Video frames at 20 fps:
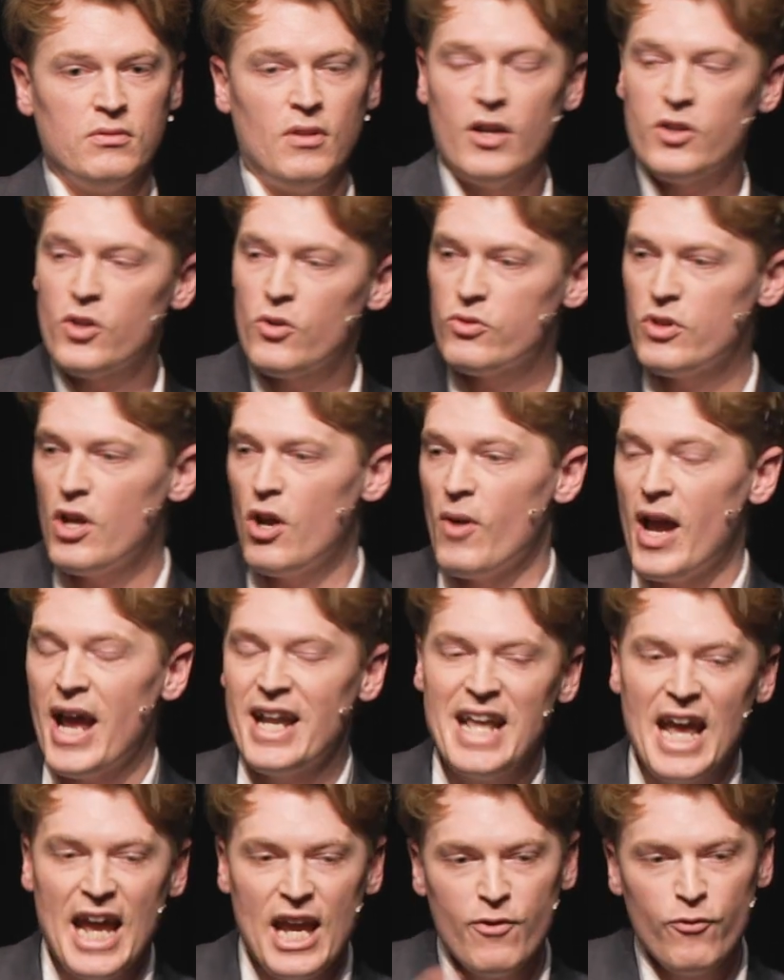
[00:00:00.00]
I don't know.
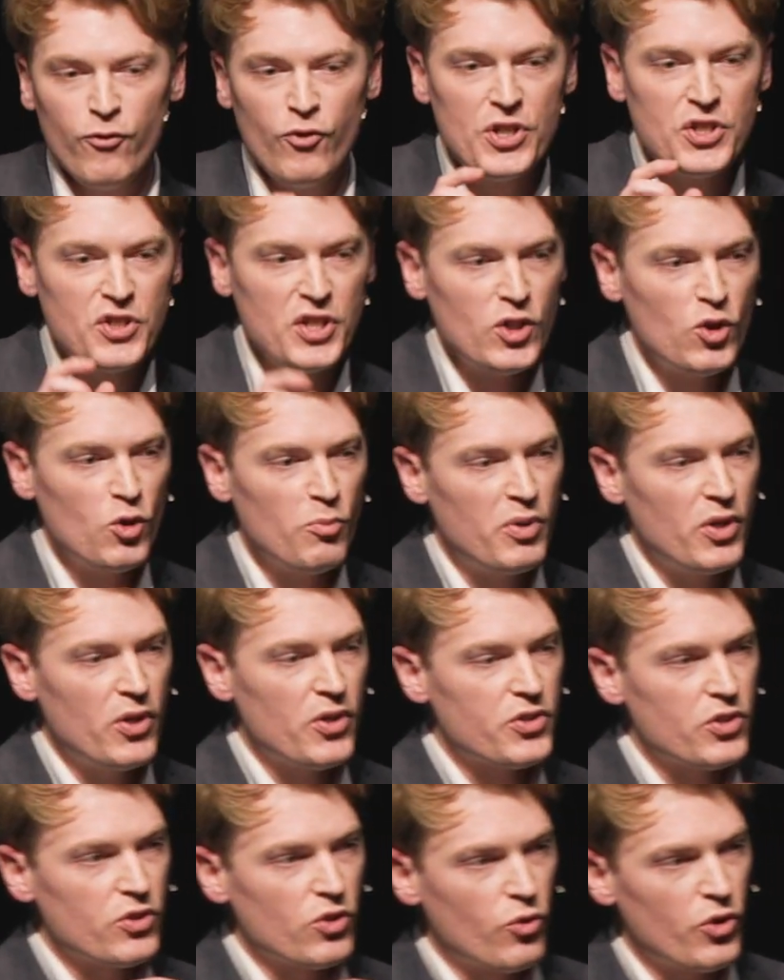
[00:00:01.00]
And every single
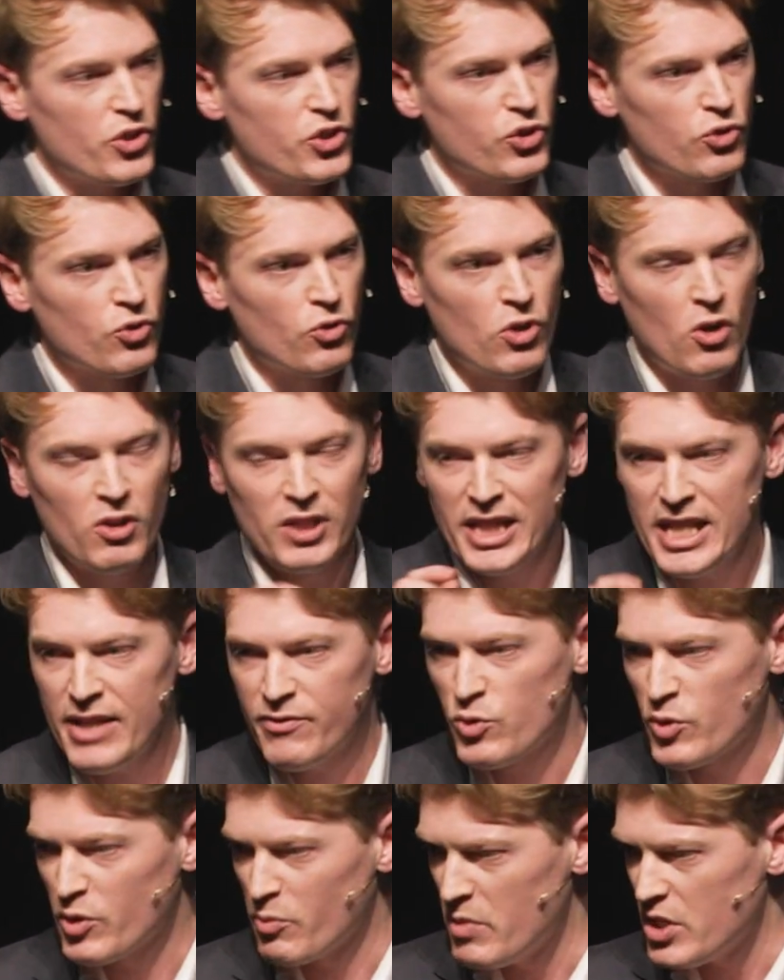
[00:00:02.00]
person, Christian or not,
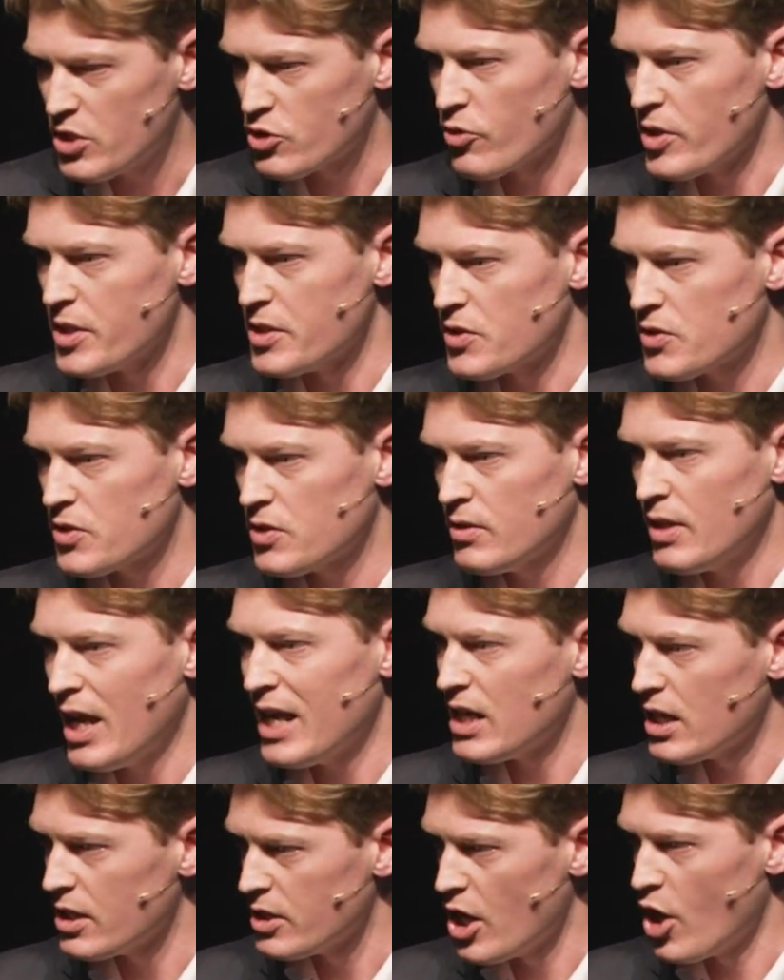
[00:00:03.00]
lives with mysteries
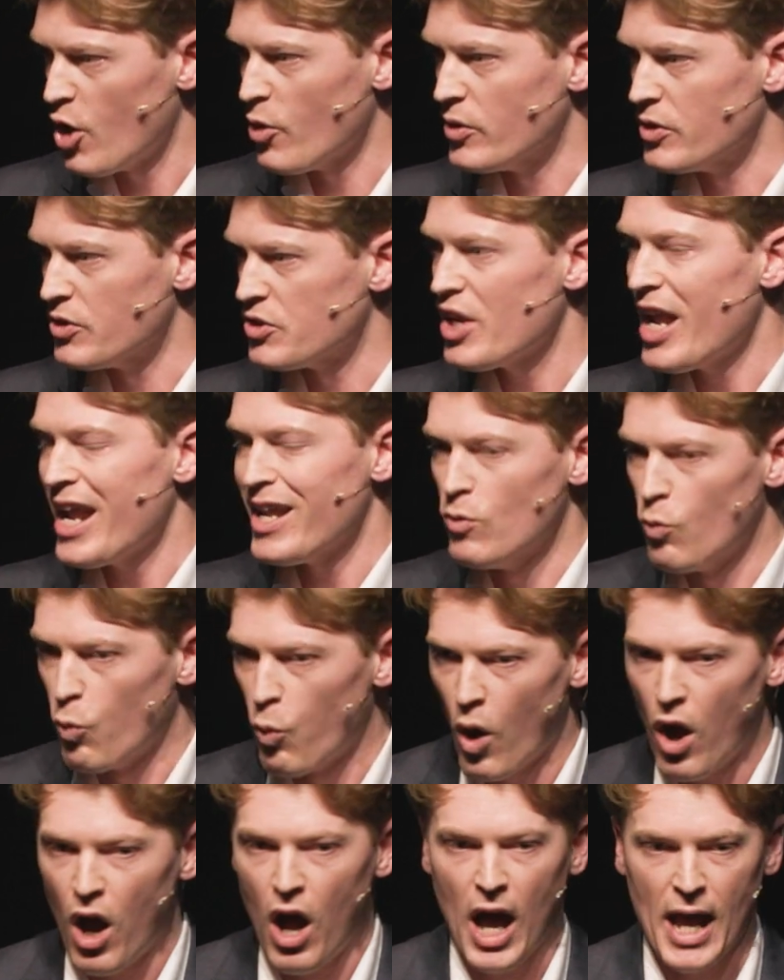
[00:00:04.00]
and unknowns and
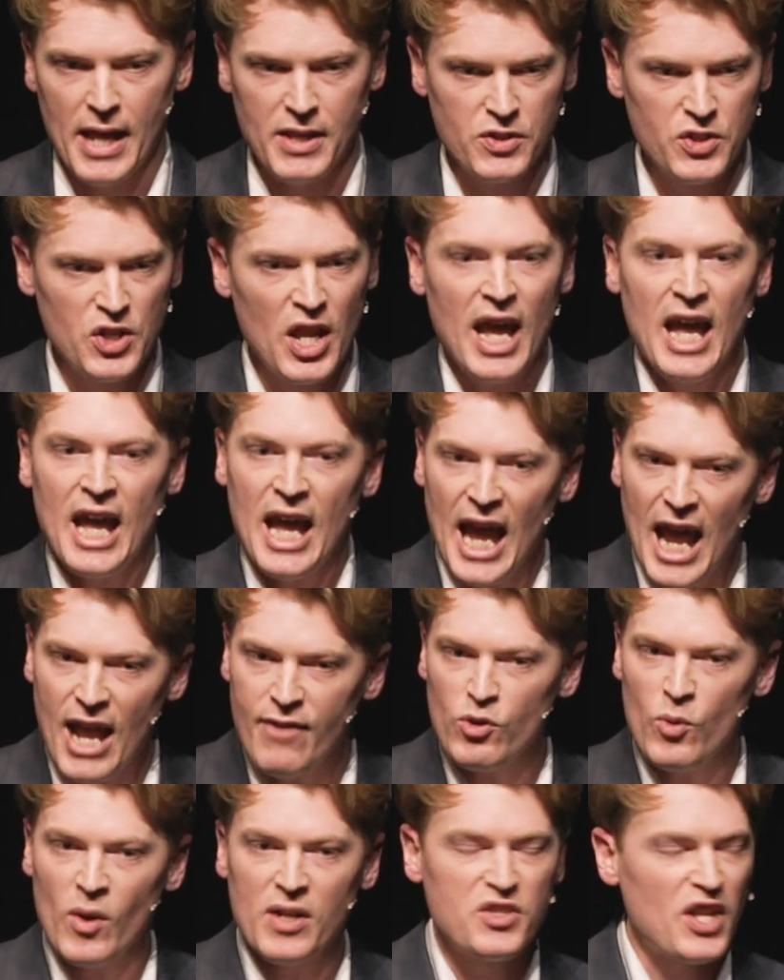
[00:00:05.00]
whys.
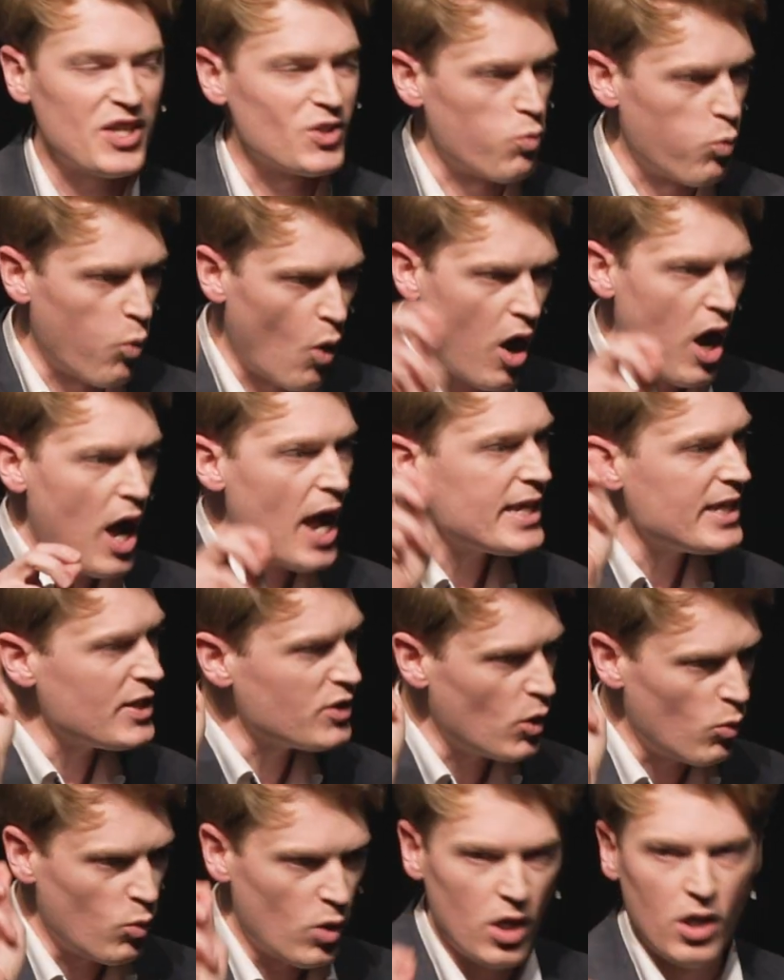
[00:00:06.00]
Everyone says, why
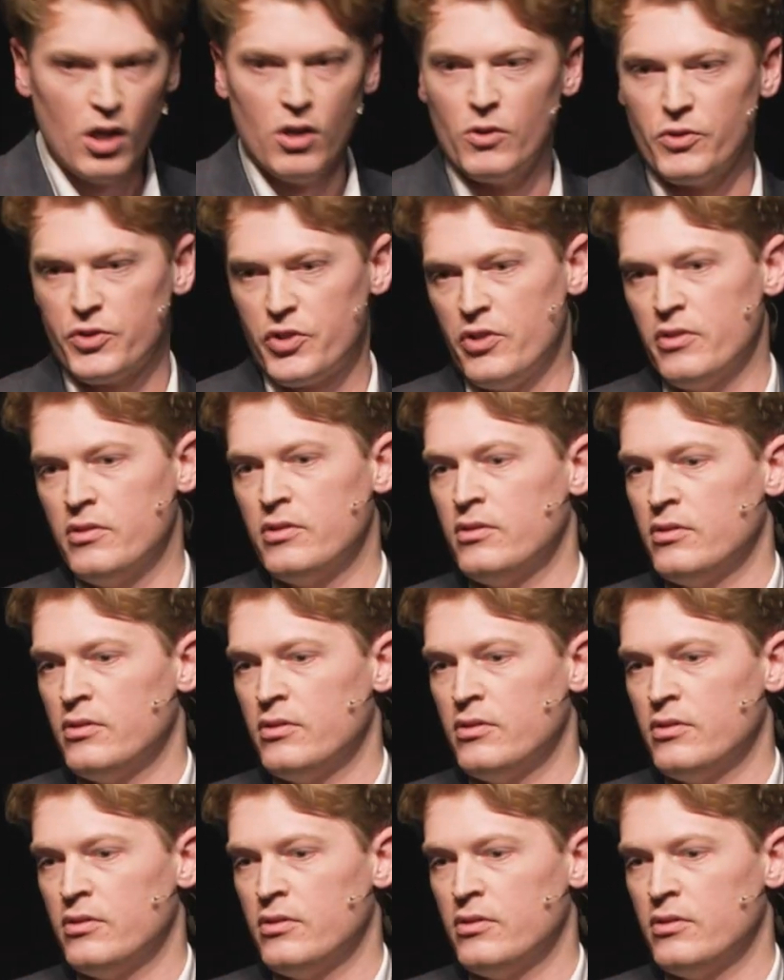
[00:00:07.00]
in the world?